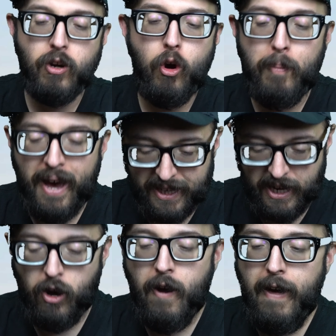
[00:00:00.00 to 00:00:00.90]
I'll go back and
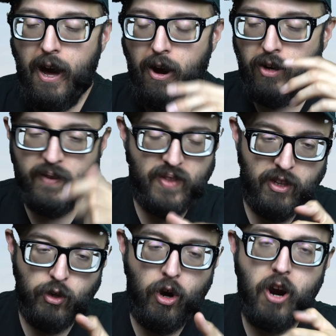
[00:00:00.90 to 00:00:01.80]
I'll give
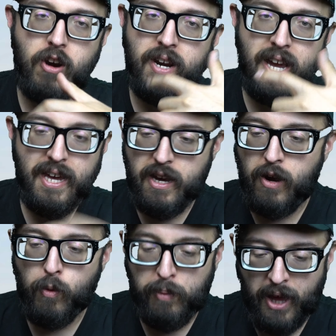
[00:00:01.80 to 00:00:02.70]
that little heart and
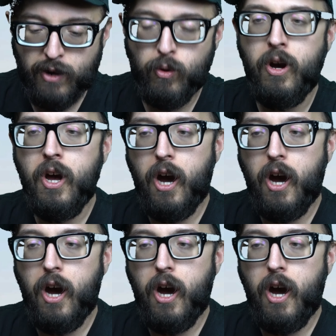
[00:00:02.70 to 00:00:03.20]
reply to